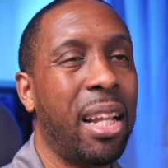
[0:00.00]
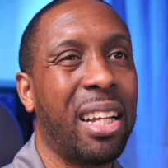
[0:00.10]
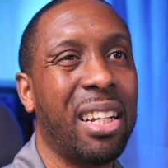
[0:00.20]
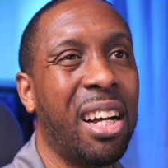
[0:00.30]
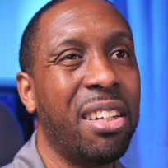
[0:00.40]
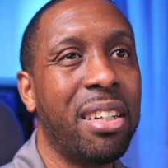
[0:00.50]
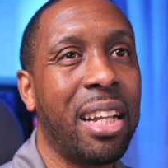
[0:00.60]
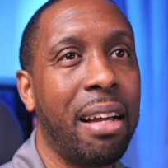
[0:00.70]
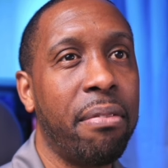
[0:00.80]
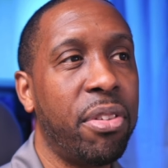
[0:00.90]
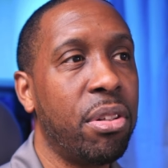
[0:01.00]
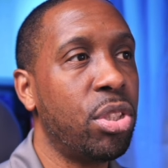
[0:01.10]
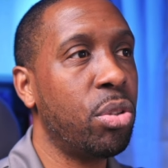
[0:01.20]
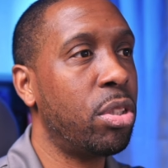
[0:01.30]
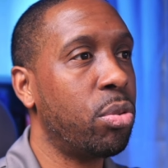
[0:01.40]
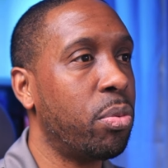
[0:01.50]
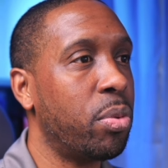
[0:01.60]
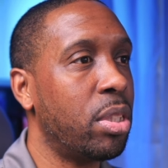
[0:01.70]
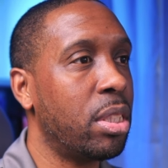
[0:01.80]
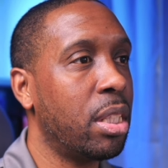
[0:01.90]
like an underline feel to it, to where
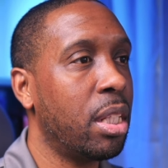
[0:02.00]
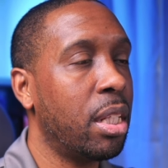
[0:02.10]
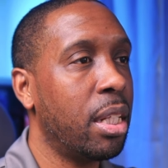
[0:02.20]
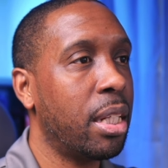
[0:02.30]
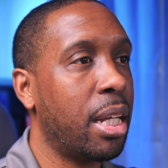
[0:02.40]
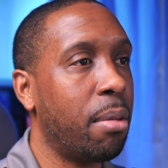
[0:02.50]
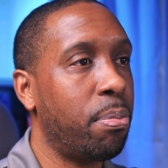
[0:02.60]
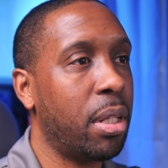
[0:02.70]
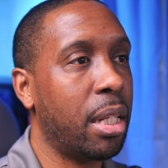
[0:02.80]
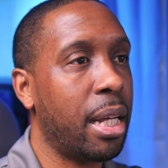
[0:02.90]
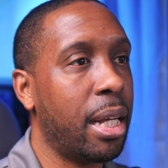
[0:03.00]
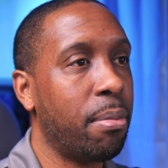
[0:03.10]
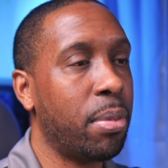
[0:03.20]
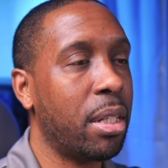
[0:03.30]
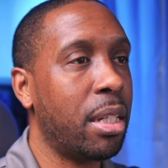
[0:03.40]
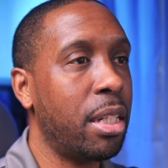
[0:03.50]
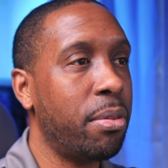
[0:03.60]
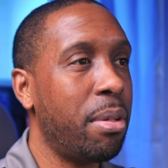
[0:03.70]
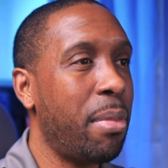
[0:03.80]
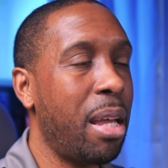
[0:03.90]
we'll just kind of put a line up
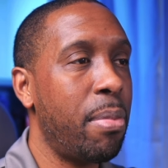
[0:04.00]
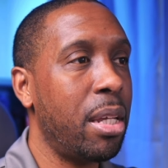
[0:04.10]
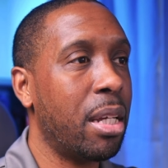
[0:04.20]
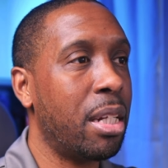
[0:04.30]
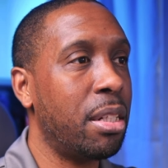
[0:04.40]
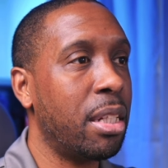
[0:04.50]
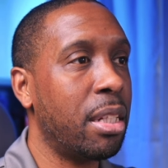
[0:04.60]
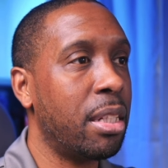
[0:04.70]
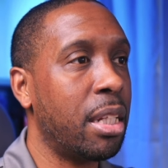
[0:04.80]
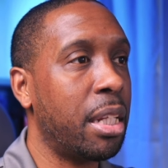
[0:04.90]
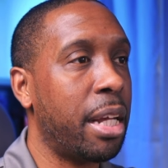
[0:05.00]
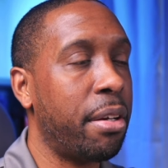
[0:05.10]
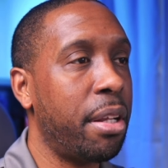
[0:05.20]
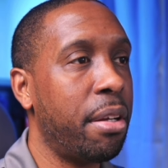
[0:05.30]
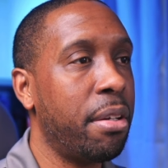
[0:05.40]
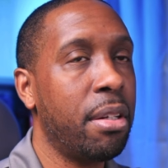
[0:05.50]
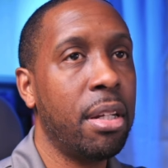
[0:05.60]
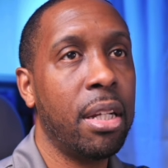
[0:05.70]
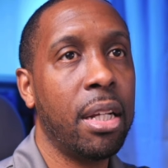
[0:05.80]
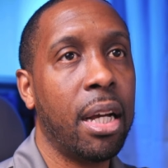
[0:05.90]
under it, maybe under the letter here.
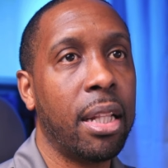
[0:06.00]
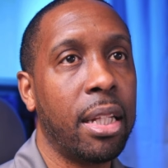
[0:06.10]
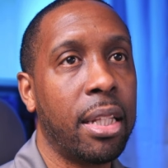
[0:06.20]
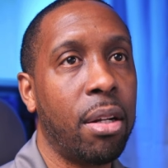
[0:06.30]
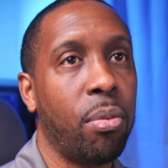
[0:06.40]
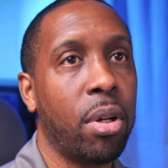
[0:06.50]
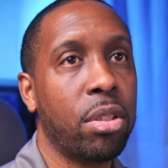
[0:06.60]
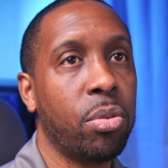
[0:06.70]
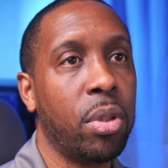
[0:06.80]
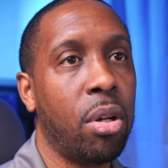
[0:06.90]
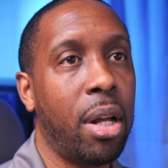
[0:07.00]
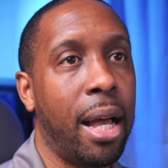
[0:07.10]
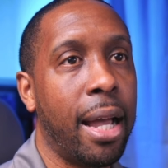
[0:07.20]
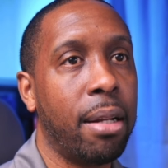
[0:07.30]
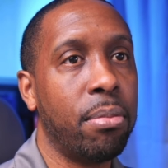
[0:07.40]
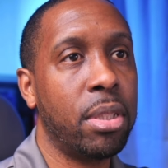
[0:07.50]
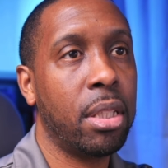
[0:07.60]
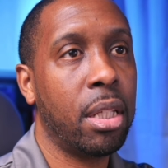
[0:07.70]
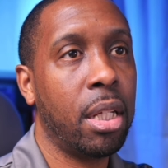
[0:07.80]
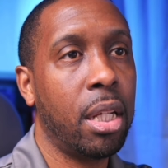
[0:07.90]
I think that'll work. So we'll go to items,
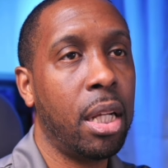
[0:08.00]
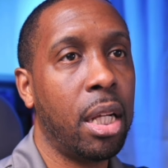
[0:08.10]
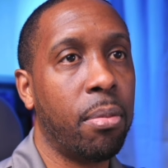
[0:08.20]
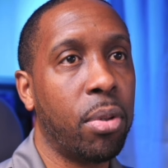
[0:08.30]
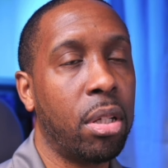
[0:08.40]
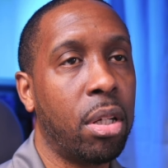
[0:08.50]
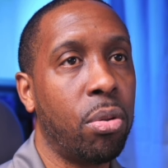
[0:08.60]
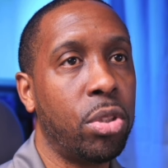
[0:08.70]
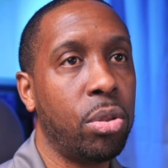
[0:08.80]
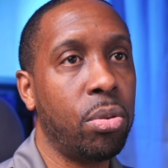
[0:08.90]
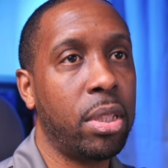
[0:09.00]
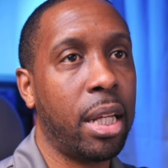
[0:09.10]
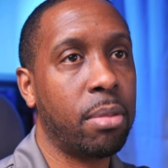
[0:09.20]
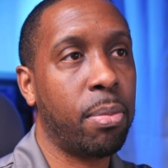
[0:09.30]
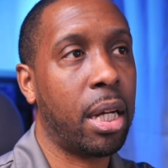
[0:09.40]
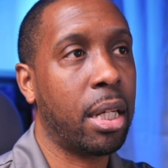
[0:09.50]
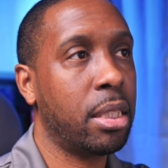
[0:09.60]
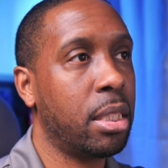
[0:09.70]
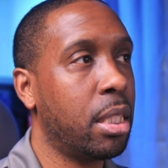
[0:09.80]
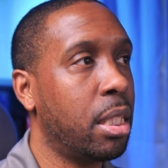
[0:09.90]
and I'm going to go to text
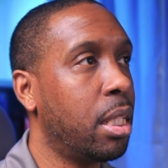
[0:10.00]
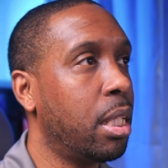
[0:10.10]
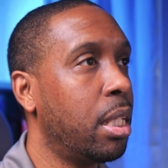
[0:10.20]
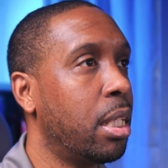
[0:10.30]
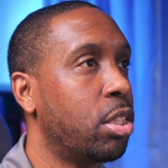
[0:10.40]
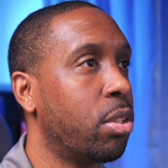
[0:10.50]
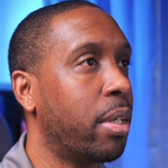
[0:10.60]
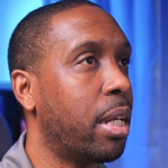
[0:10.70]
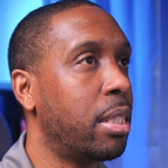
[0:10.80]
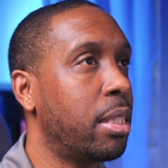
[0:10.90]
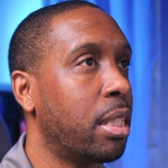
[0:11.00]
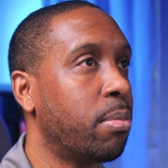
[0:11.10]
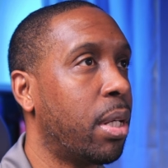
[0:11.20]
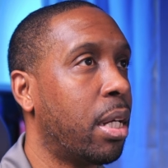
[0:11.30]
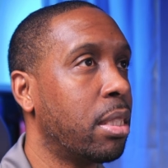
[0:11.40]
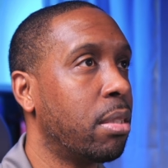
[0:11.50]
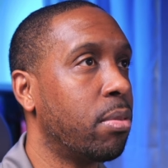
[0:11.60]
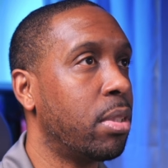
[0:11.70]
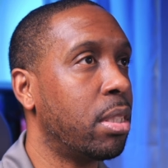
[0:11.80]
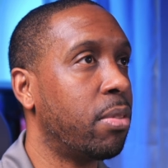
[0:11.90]
box. And so I've got a text box,
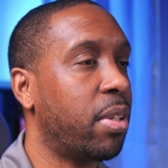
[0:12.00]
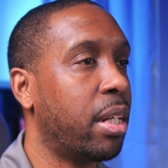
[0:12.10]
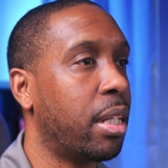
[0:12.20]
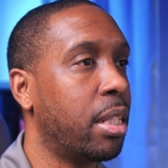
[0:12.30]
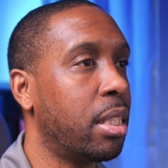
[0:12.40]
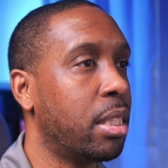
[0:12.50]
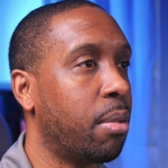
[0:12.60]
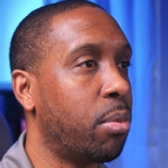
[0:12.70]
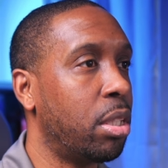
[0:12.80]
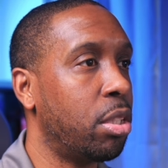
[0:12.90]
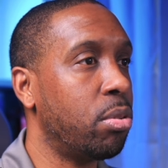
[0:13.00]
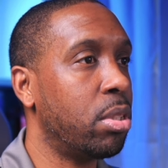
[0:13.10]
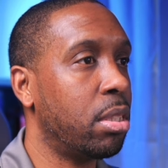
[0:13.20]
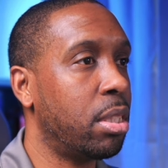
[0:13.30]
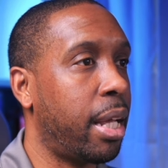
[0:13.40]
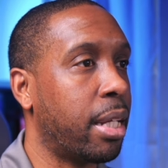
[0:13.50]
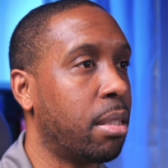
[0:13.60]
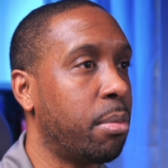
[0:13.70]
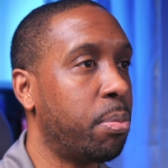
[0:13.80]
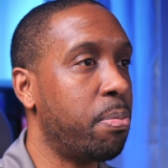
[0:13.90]
which is fine because I want to use
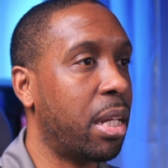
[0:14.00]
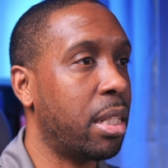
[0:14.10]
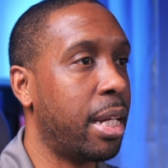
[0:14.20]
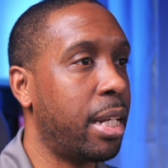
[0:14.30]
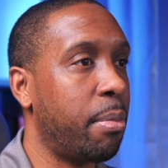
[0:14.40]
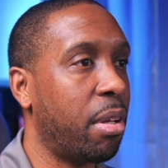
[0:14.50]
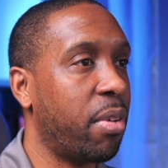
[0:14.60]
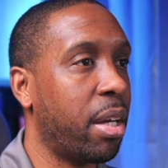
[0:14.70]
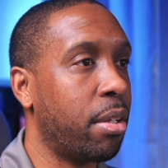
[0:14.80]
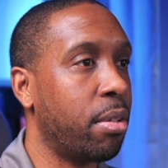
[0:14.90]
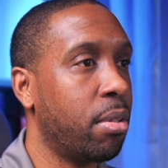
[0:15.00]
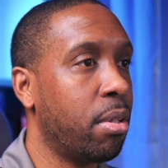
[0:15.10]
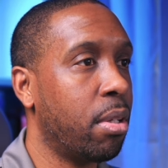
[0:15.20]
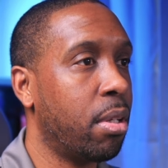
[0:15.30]
text. I'm going to make a dynamic value.